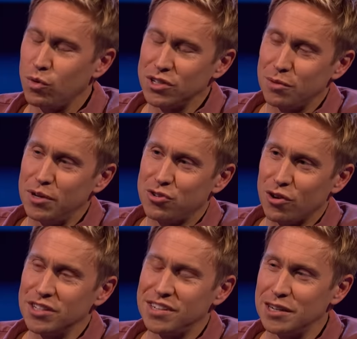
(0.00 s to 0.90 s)
why so many
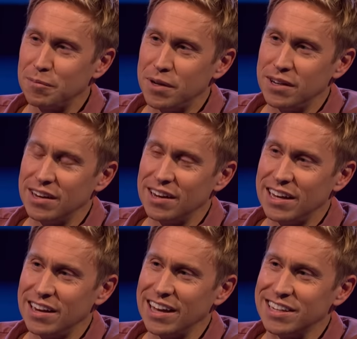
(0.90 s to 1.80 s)
trolleys end up in
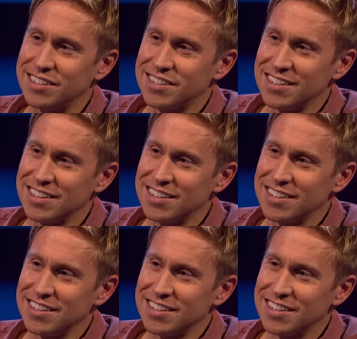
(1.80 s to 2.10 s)
lakes?